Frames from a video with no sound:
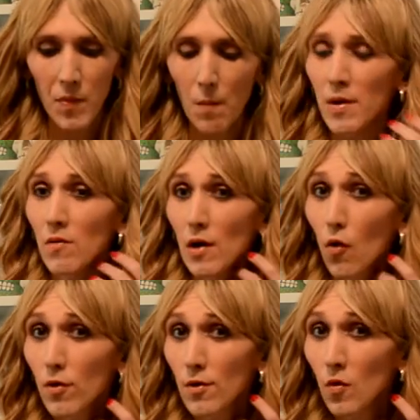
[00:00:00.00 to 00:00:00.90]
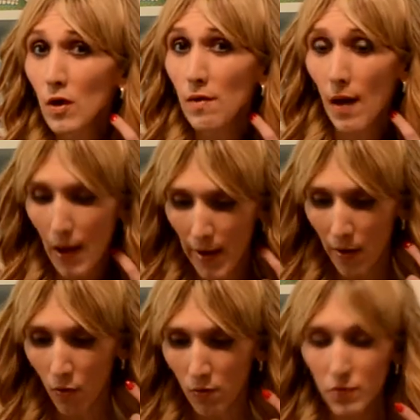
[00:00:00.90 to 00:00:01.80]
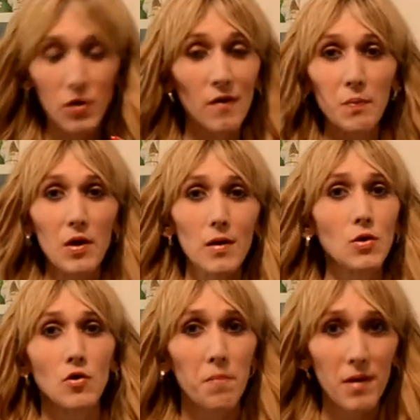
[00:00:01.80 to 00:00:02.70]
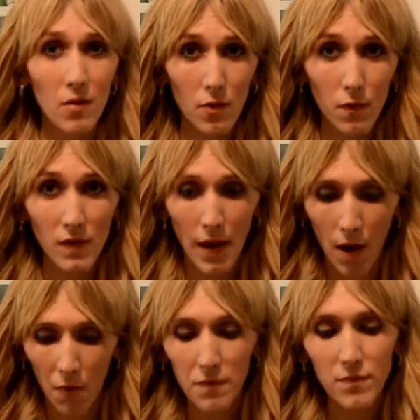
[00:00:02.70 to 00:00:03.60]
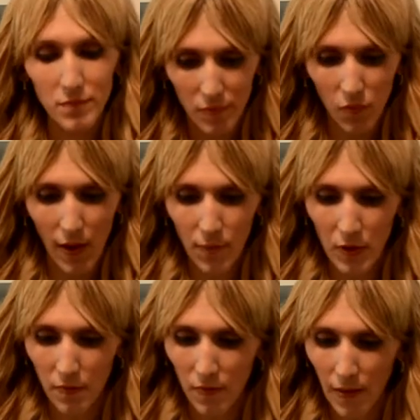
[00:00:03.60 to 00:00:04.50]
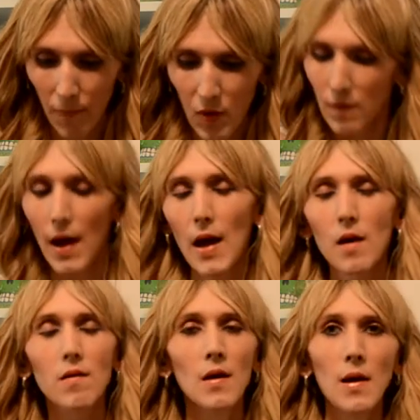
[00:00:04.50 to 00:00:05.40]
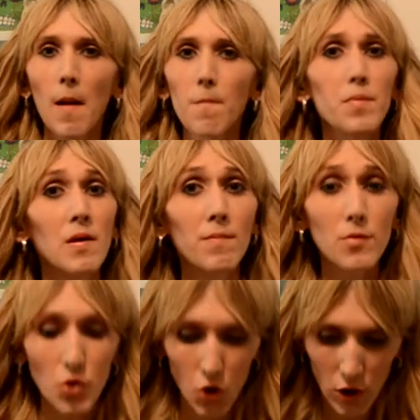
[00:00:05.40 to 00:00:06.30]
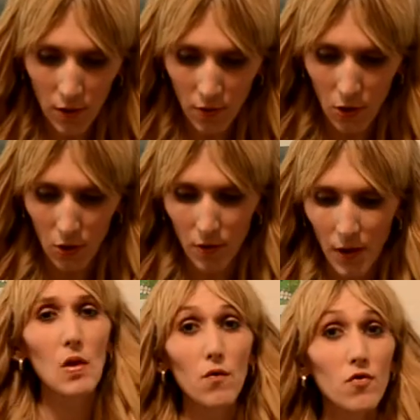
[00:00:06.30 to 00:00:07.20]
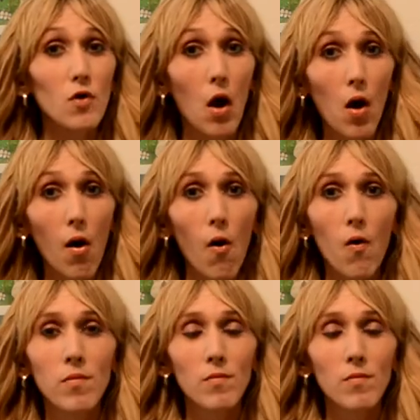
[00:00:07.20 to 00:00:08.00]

Being told you're going to hell just because you're being yourself. Definitely something to hate. Being misgendered. Those are all